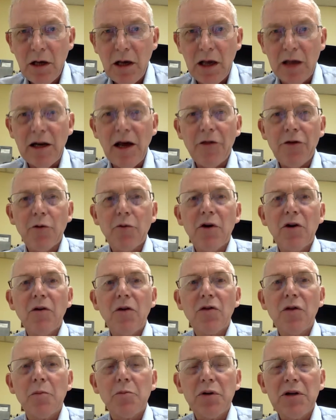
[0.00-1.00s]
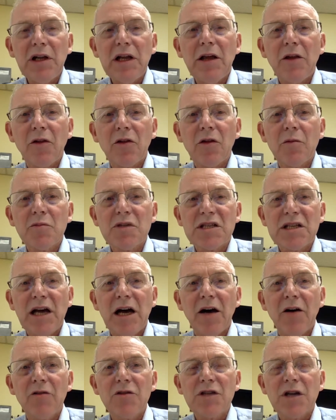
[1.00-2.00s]
In other words, the police
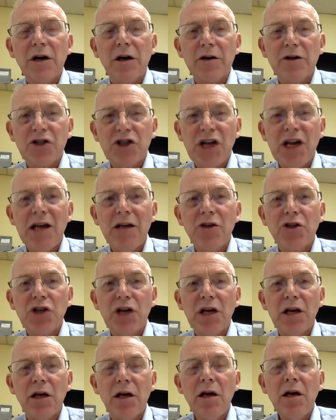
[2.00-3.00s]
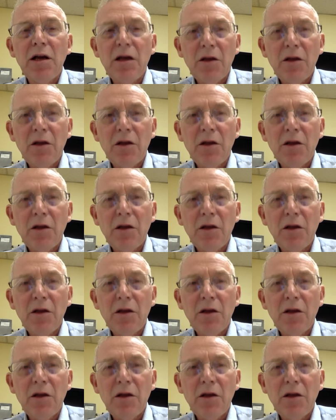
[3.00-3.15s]
themselves are changing